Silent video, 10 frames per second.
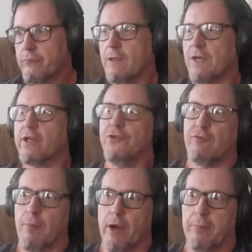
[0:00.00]
Yes, it goes
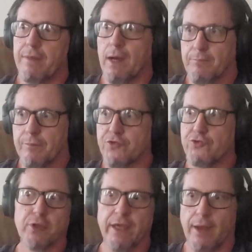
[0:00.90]
on from there, but these are
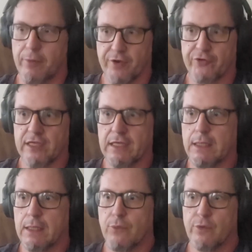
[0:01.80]
duplicate numbers that are seen
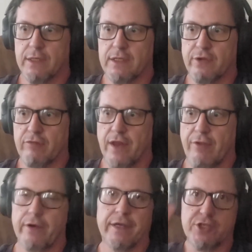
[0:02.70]
with the addition of
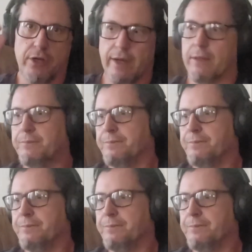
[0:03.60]
another digit, right?